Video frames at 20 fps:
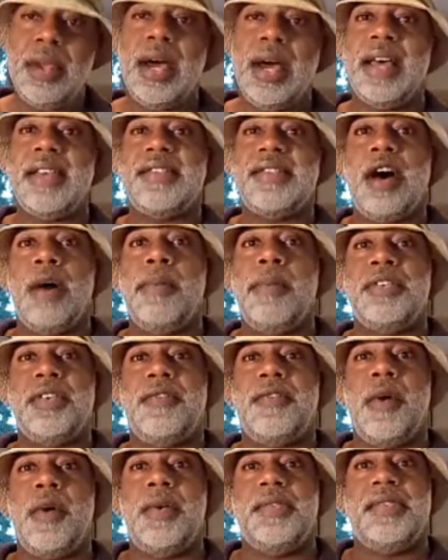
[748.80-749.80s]
I saw a bunch
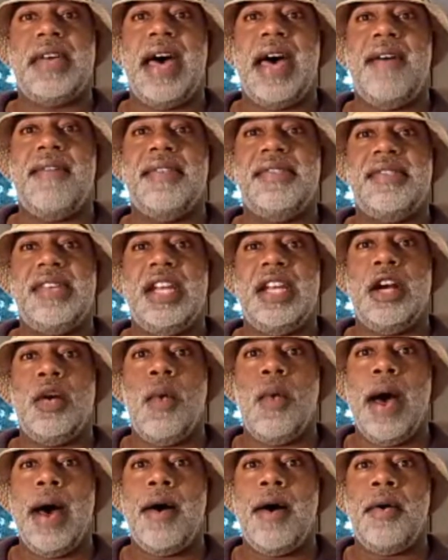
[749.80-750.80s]
of folks I haven't seen in a
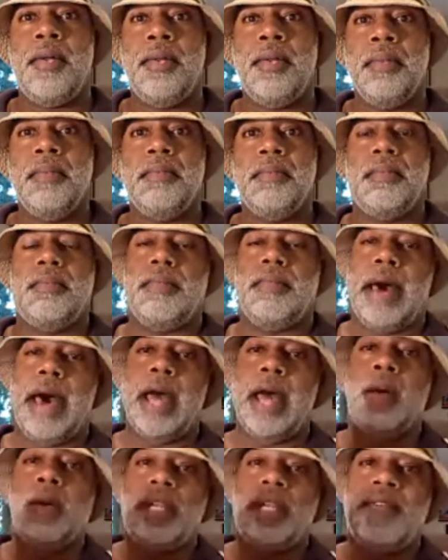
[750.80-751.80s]
while.
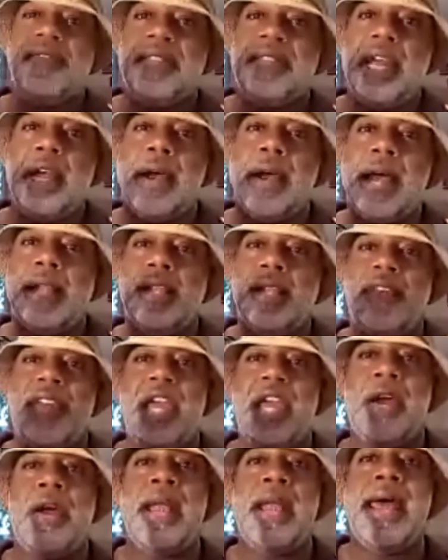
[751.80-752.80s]
I don't live there. I live
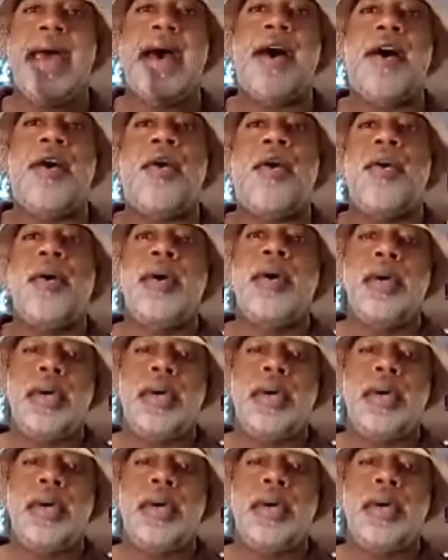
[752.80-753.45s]
here now.